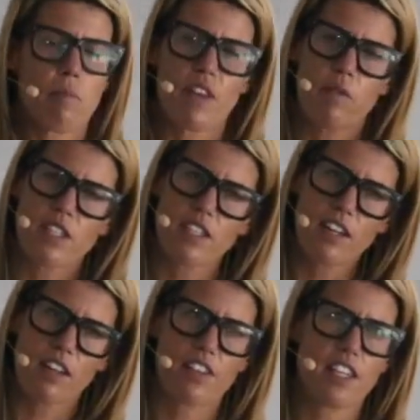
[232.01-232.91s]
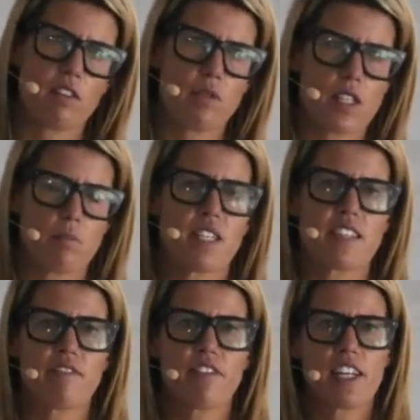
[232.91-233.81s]
but there was nothing that was
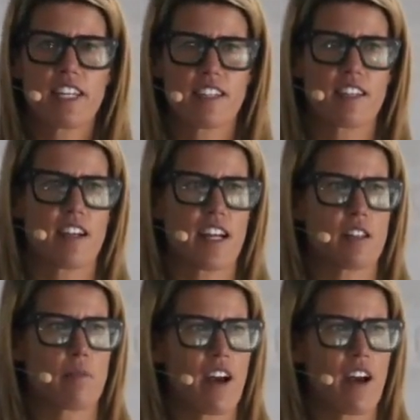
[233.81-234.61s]
specifically designed